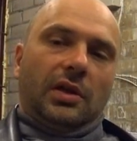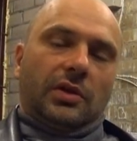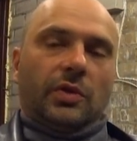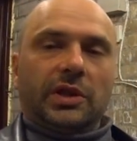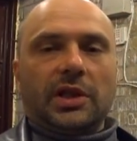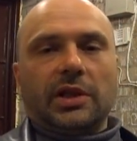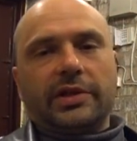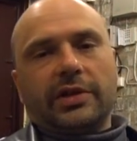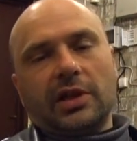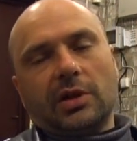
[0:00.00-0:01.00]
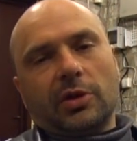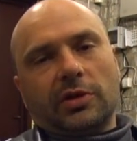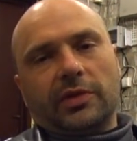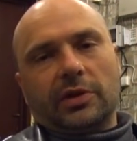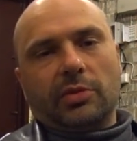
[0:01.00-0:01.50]
So what can I say
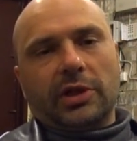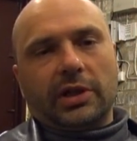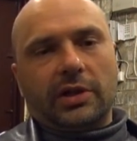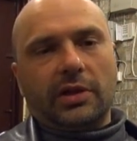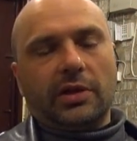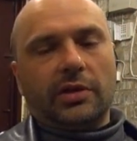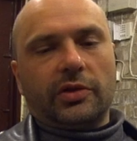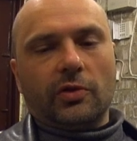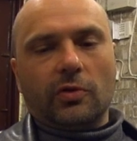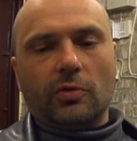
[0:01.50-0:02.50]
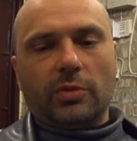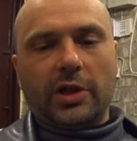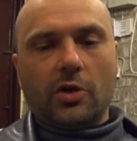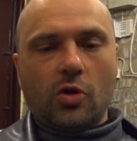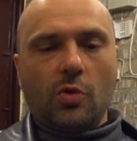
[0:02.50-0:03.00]
about that bike? So
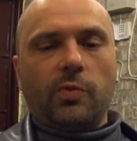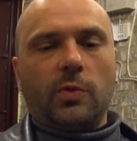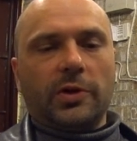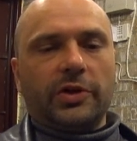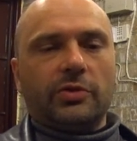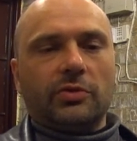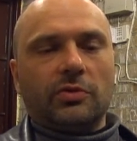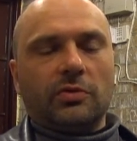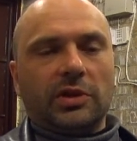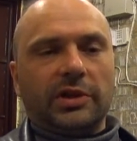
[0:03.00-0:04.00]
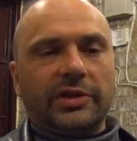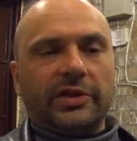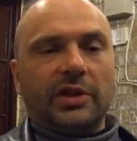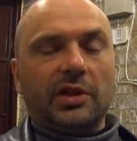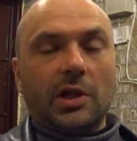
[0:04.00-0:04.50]
my hope was to
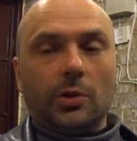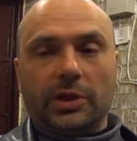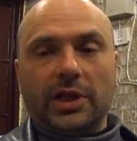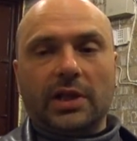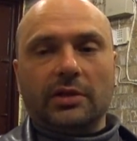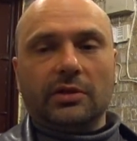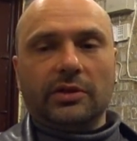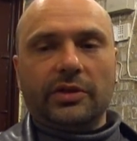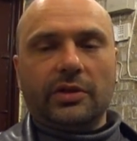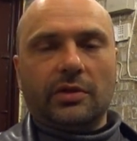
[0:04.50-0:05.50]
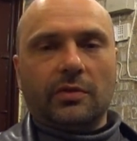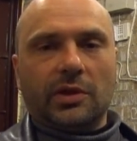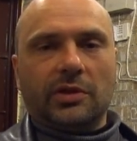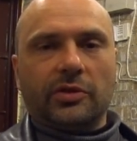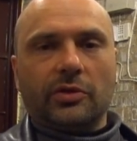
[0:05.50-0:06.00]
understand how it handles,
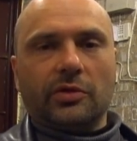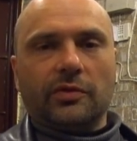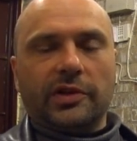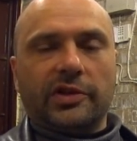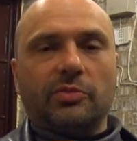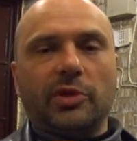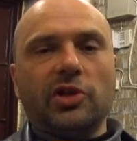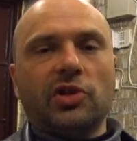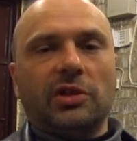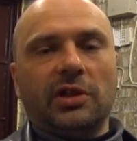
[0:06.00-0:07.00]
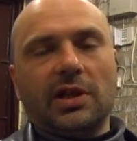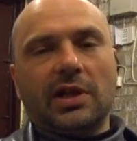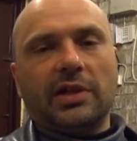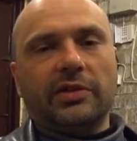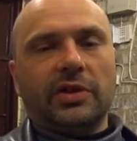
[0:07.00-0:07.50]
what sort of a suspension it
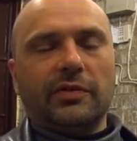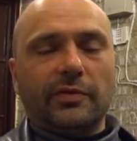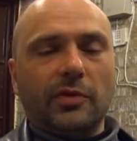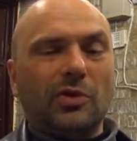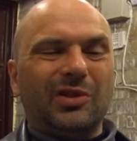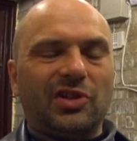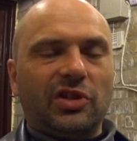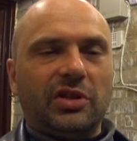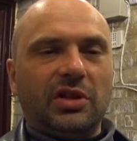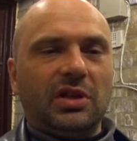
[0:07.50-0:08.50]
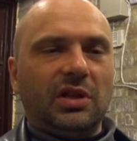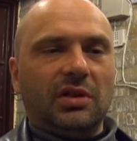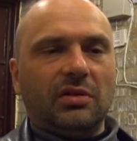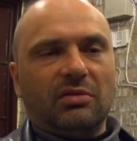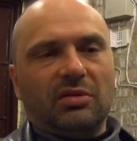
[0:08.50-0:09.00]
has, even though on
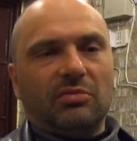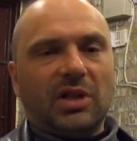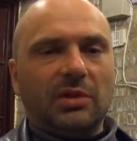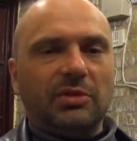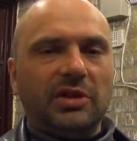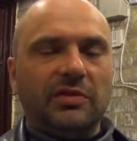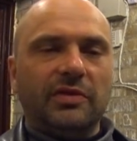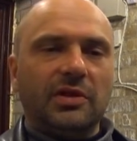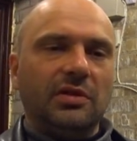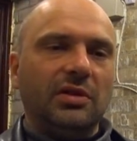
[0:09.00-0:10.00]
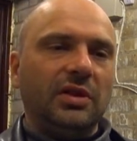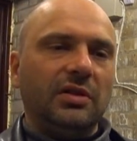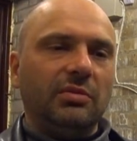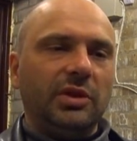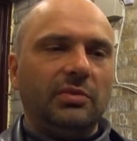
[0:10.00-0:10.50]
GT it might be different a
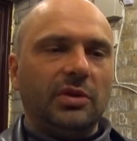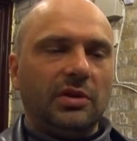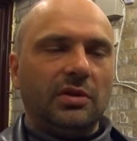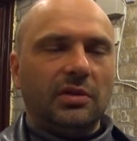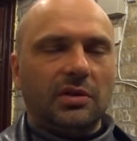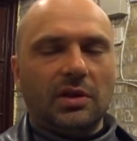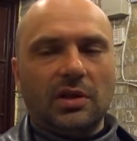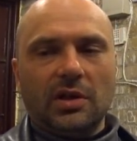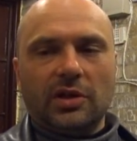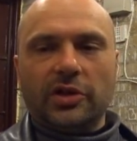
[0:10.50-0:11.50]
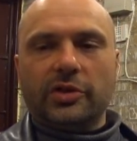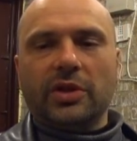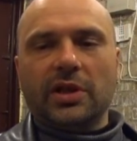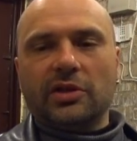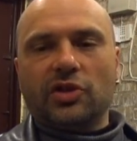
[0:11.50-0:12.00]
little bit, but just to
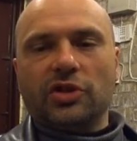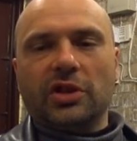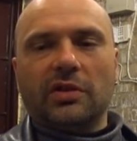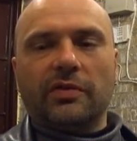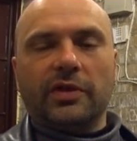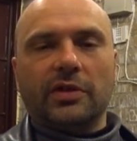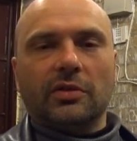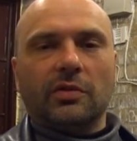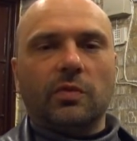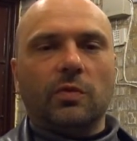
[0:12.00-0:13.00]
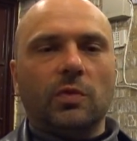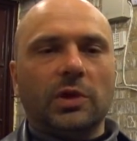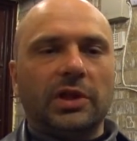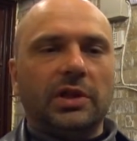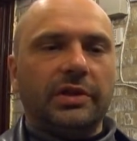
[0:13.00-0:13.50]
get a generic feel of
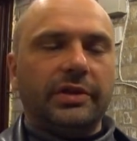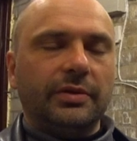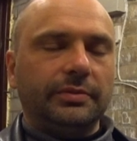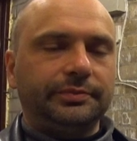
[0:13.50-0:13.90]
what it is.